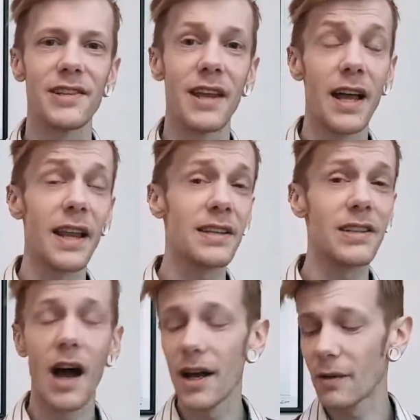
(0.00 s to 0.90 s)
So that that's
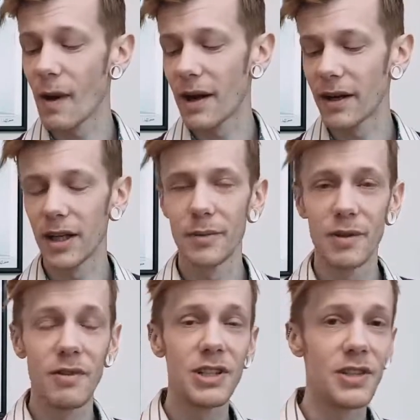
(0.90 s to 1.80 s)
kind of when I'm going to
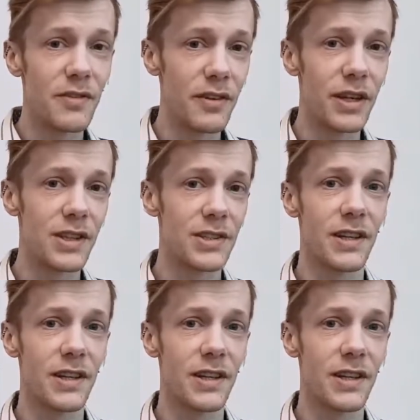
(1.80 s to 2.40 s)
be reaching for this,